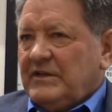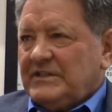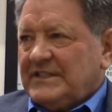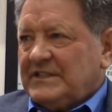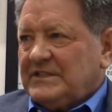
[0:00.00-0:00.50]
to
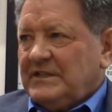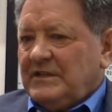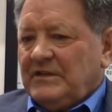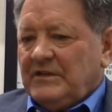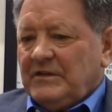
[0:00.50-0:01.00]

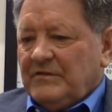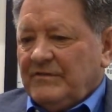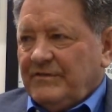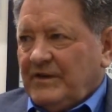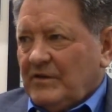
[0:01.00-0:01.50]
60
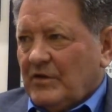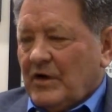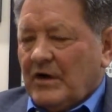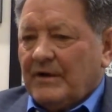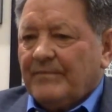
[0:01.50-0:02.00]
feet
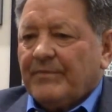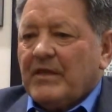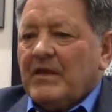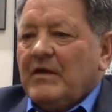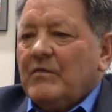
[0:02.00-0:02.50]
long.
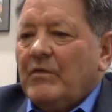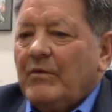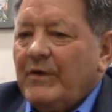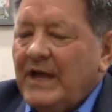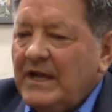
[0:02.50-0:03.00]

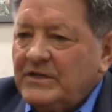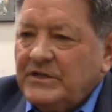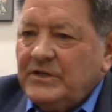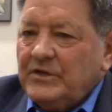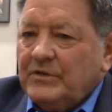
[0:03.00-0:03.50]
What we had to
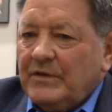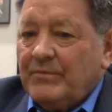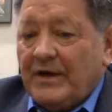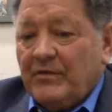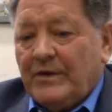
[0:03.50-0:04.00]
do, and
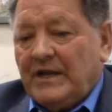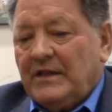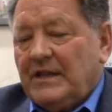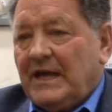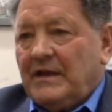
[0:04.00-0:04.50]
by the way,
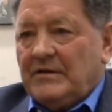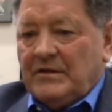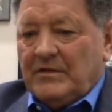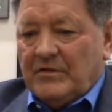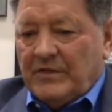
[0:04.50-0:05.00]

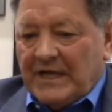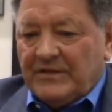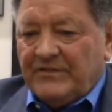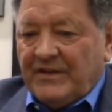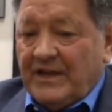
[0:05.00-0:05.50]

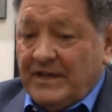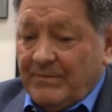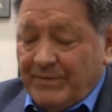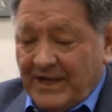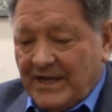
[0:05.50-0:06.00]
that
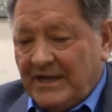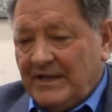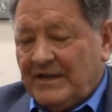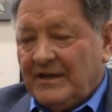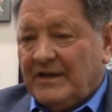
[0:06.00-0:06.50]
sandy pit,
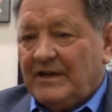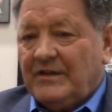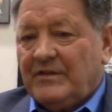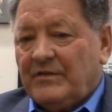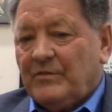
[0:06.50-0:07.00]

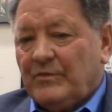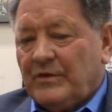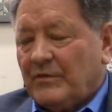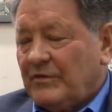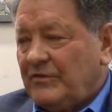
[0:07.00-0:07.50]

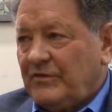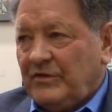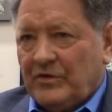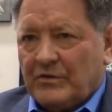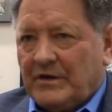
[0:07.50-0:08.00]
there was
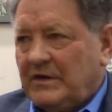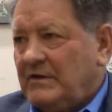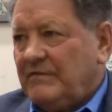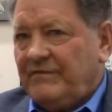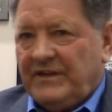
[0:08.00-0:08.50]

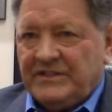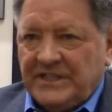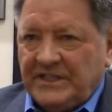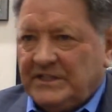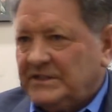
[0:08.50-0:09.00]
urine,
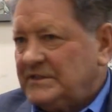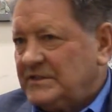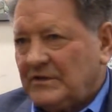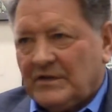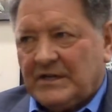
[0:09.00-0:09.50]

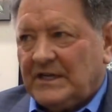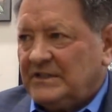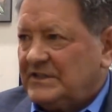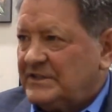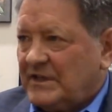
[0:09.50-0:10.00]
feces, all
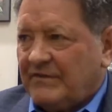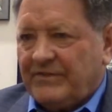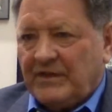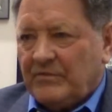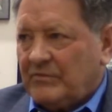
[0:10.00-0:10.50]
kinds of
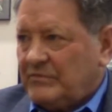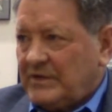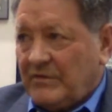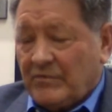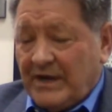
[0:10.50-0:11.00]
stuff that
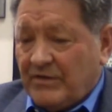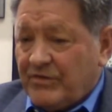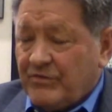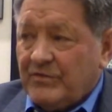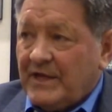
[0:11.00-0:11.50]
ran
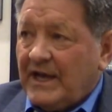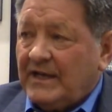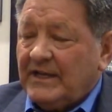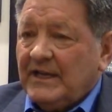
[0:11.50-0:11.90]
through that.